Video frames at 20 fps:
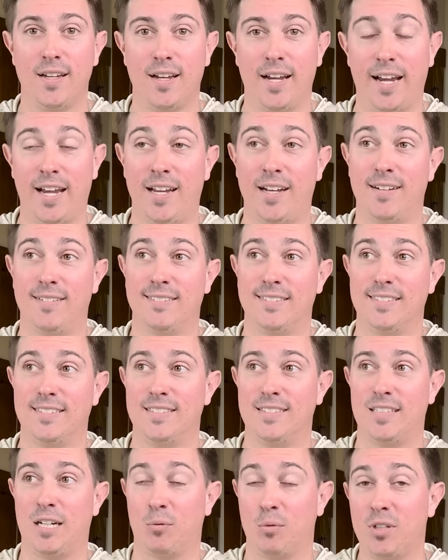And
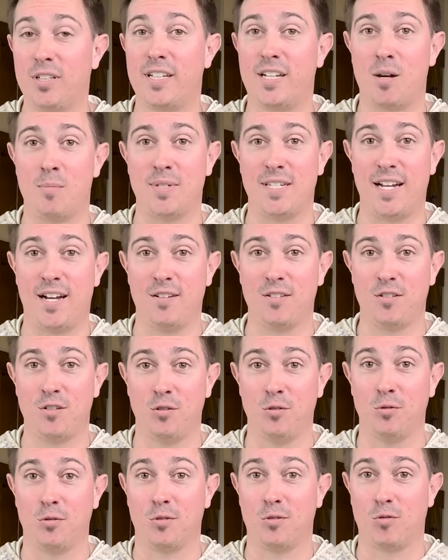that really comes down
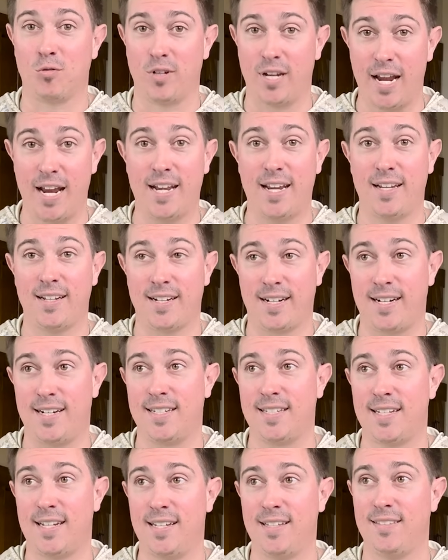to creating
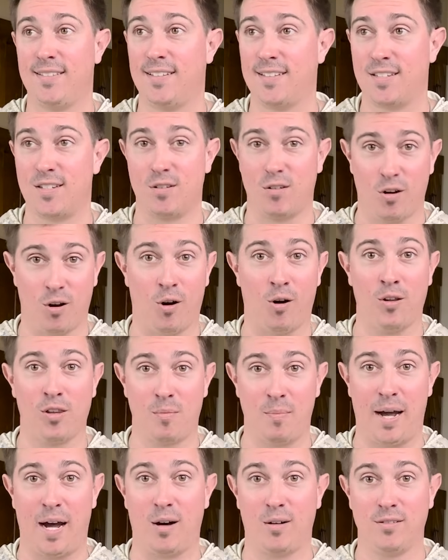content that's all
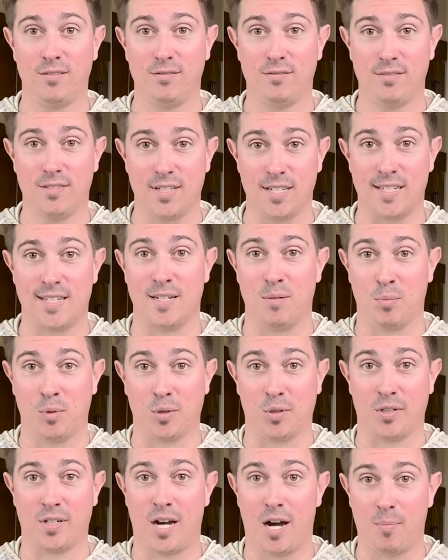about a
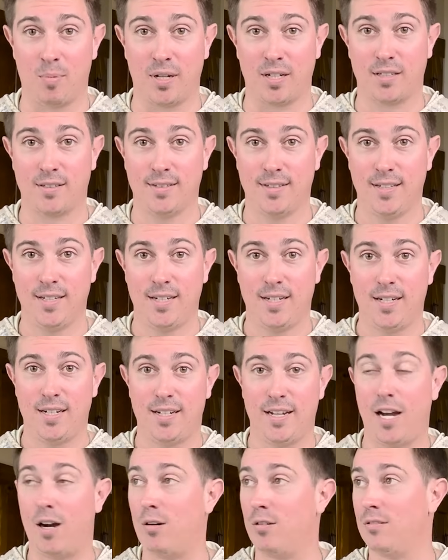similar topic.
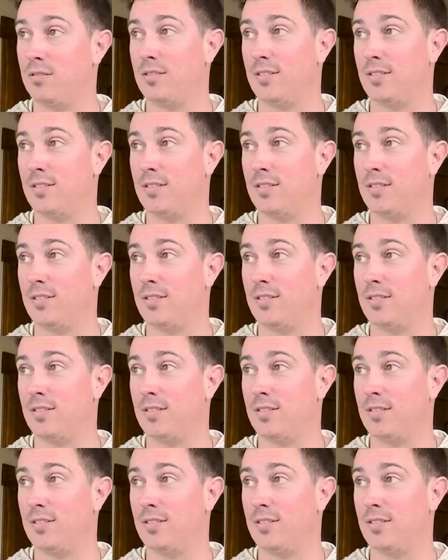Now,